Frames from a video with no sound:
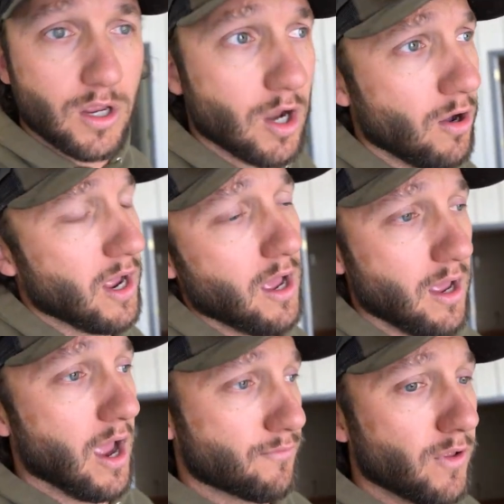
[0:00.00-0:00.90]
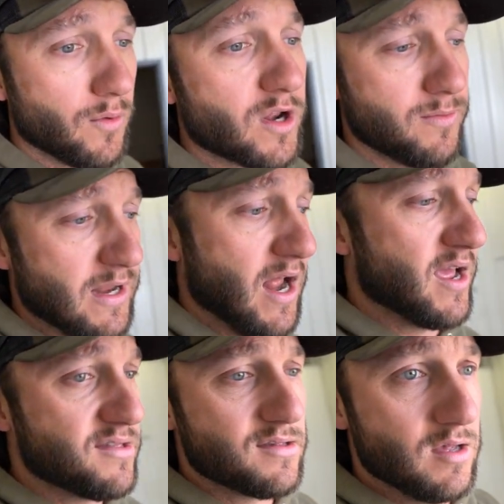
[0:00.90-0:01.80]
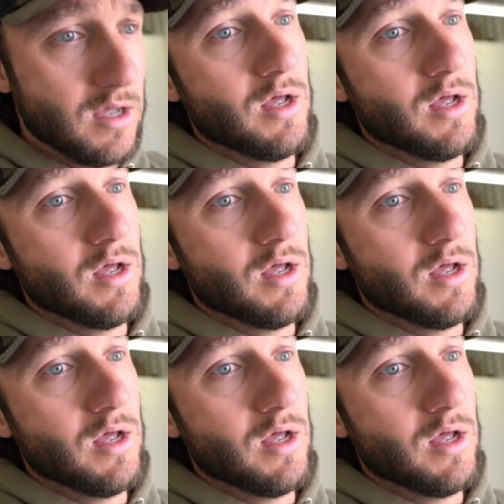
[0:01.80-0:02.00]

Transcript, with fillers: You know, I really want it to be nice,